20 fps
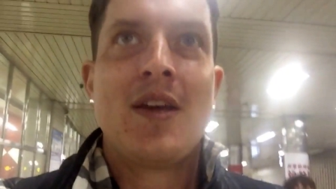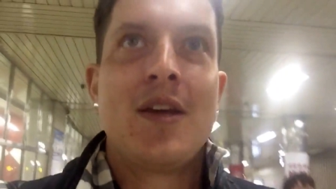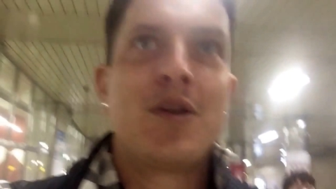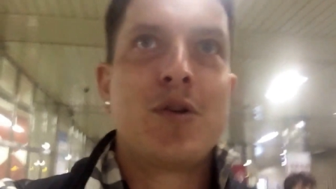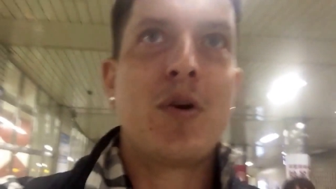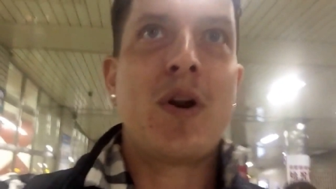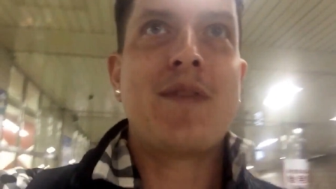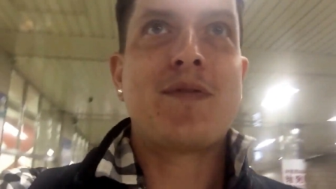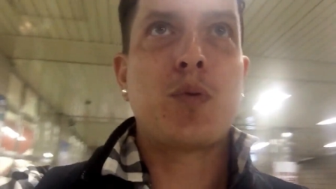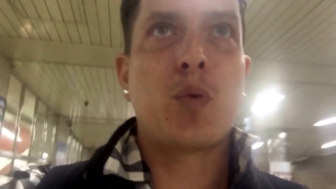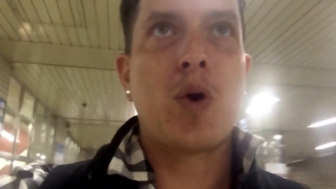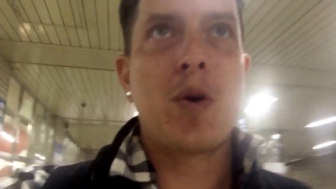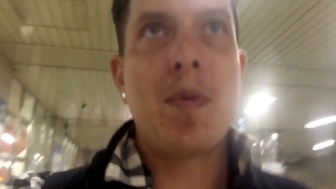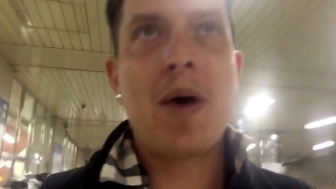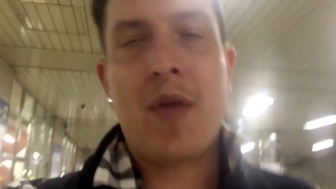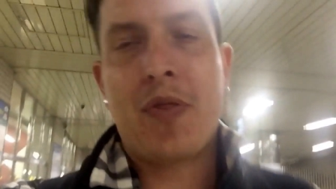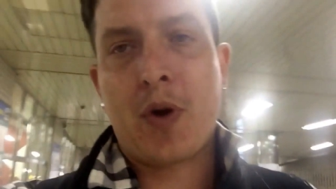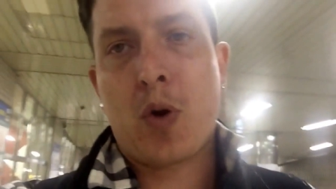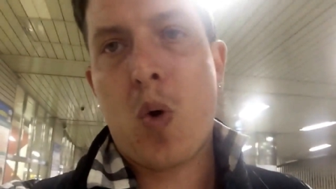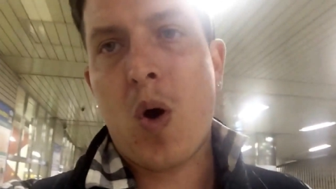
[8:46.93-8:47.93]
You don't have to worry
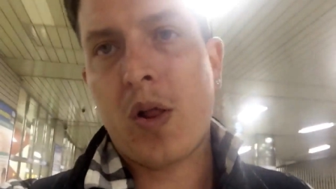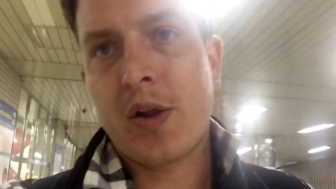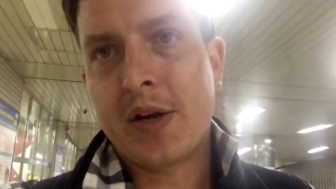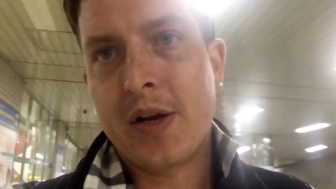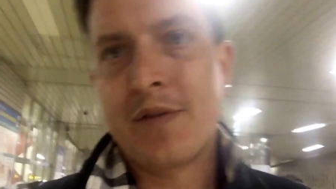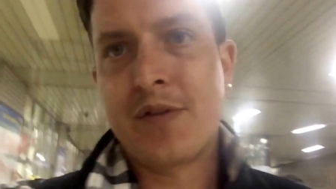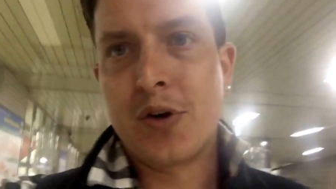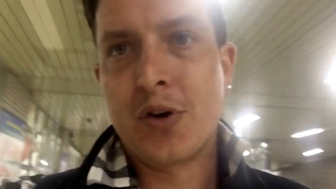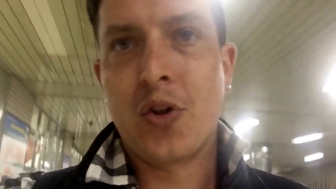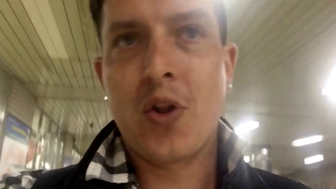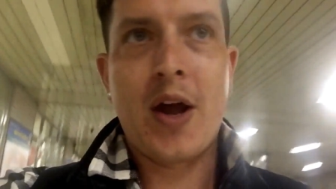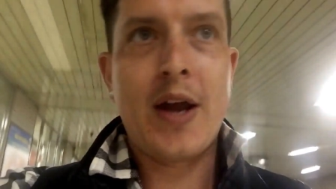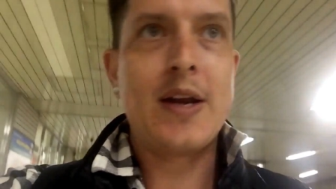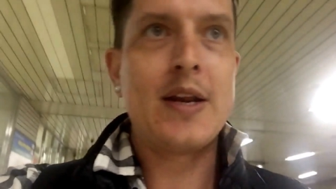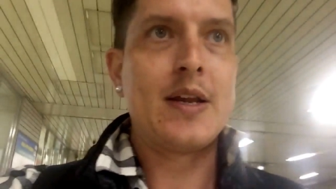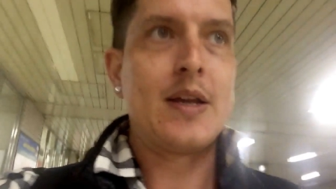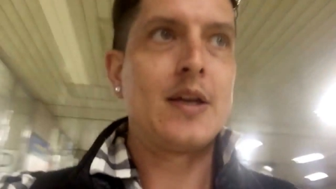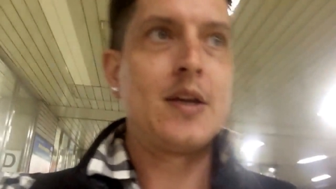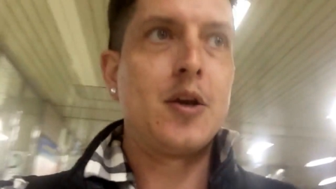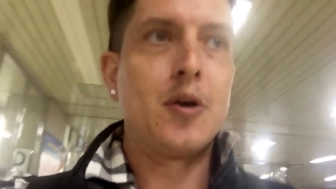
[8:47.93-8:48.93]
about the quality of your
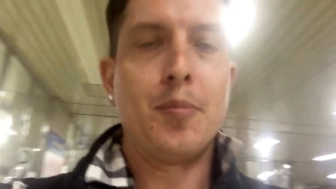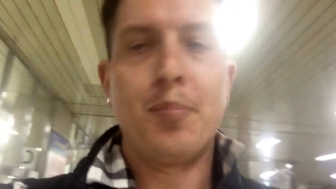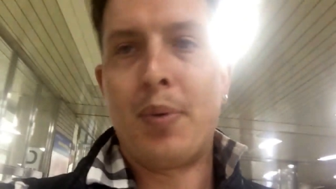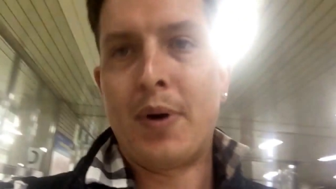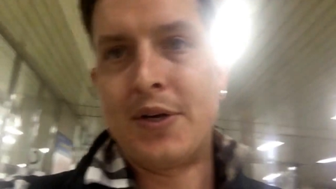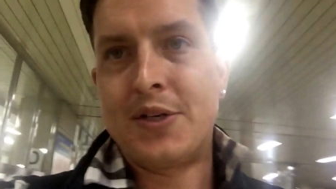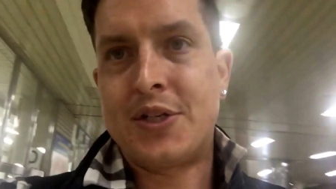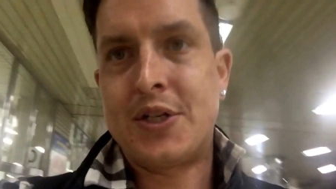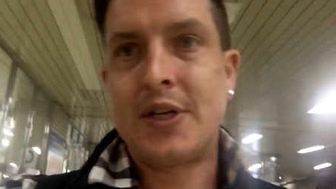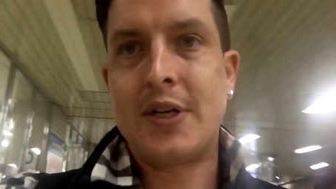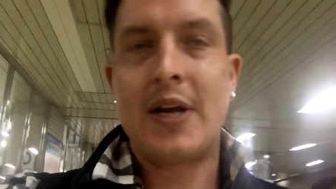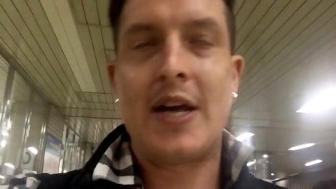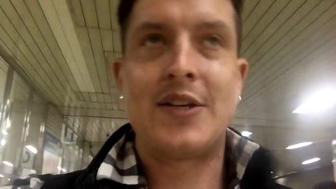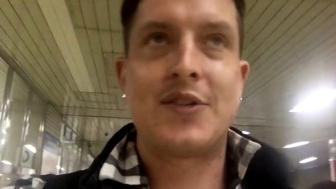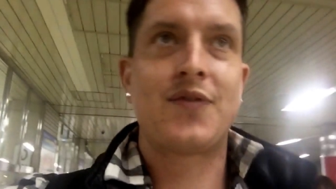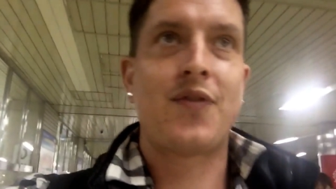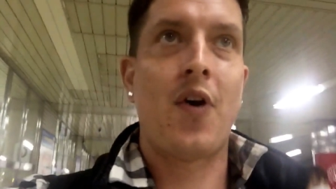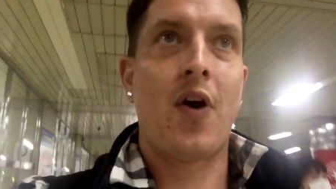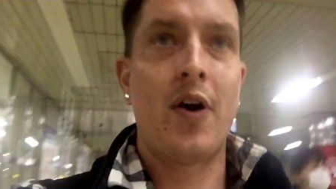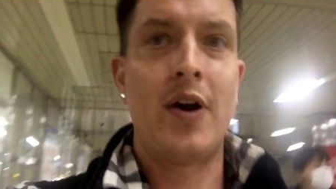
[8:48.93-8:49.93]
lighting, your budget, as
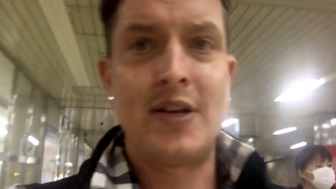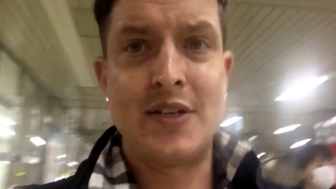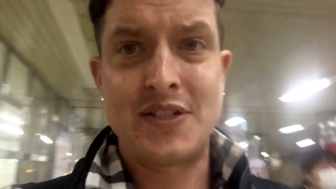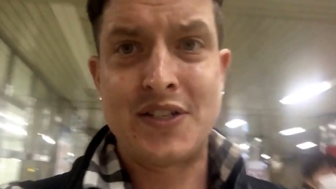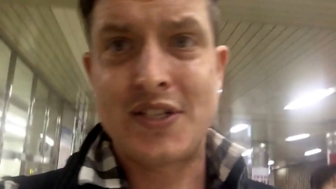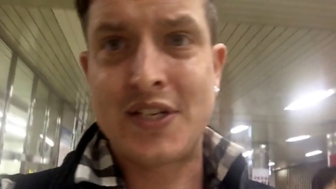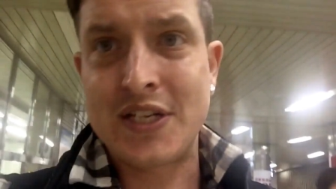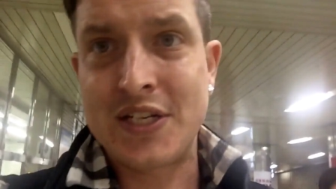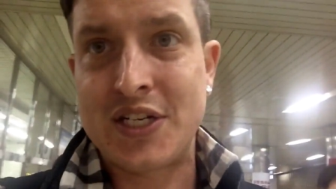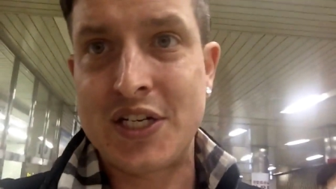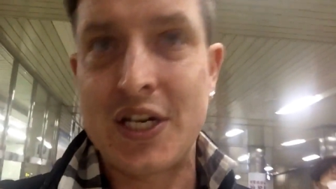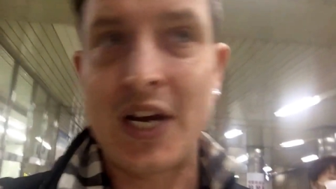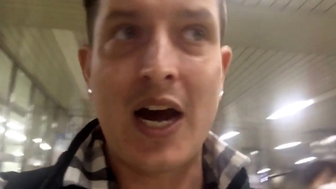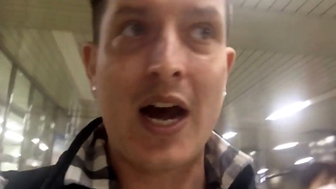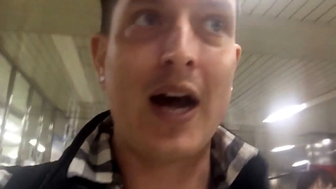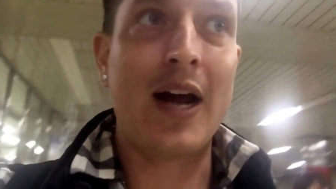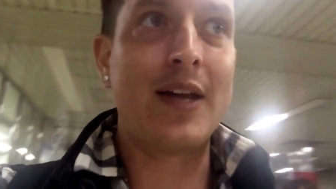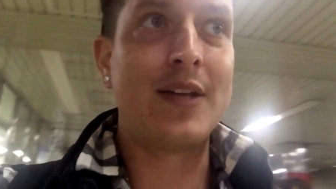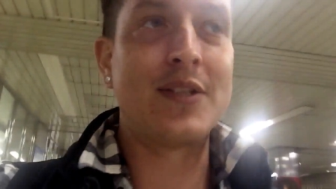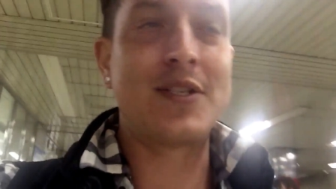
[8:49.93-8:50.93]
far as
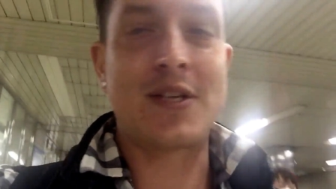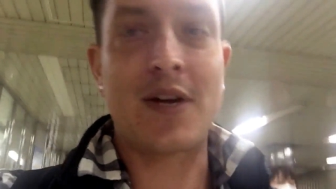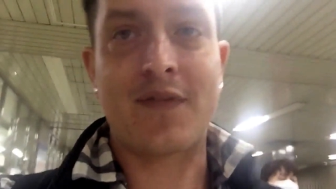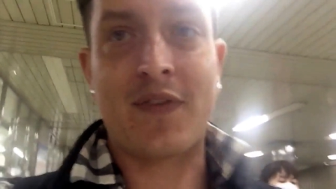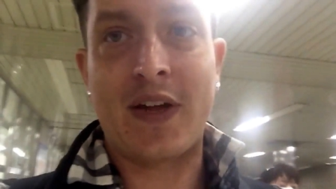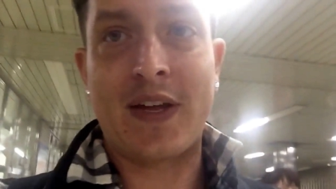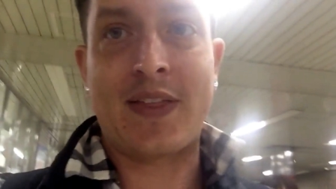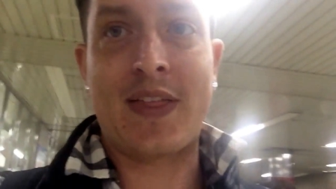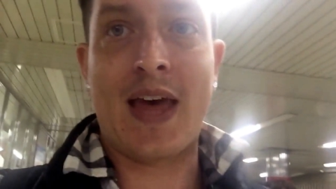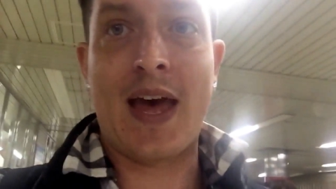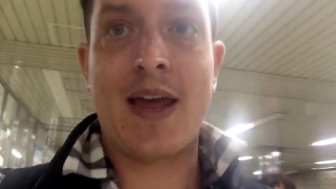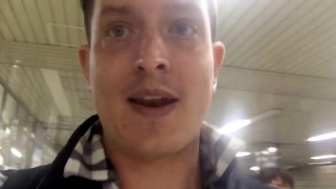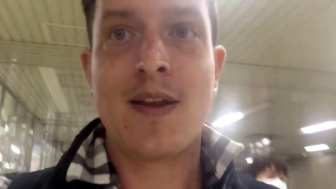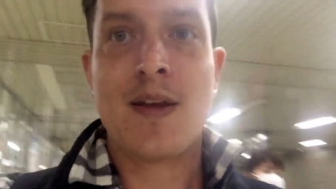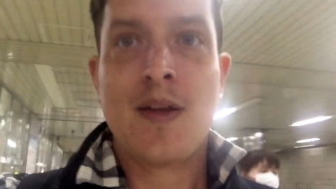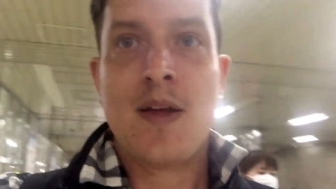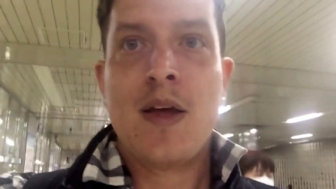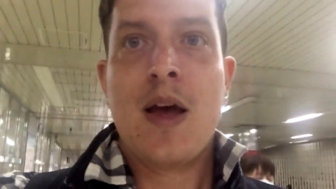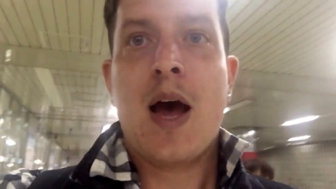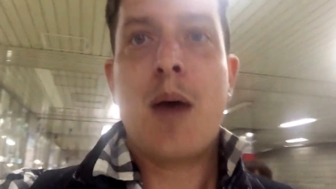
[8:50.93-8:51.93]
CGI and stuff like that.
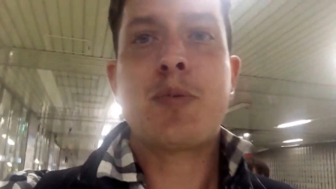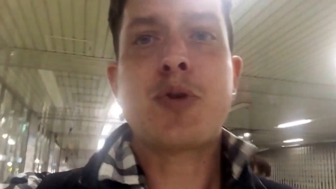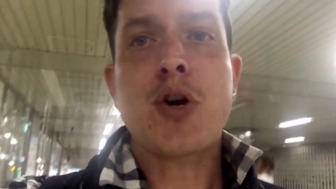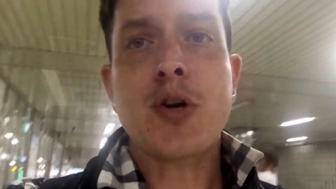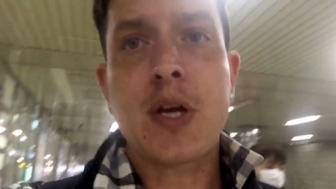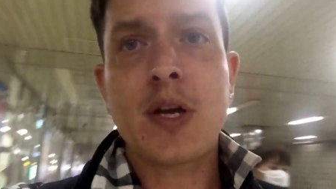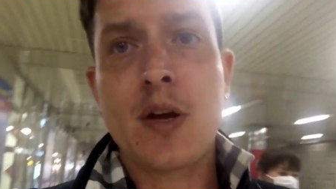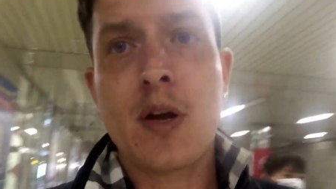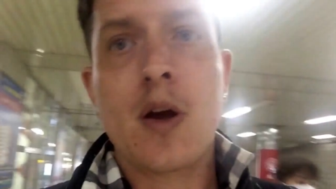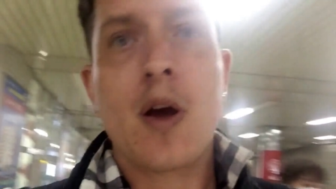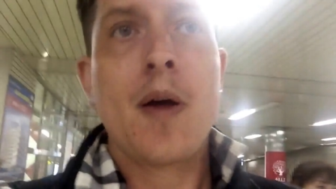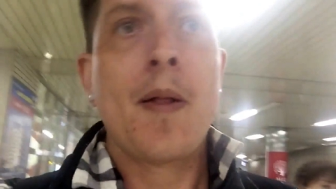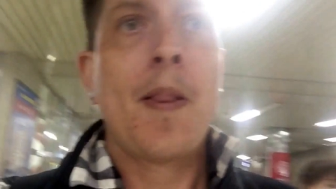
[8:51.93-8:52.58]
I'm talking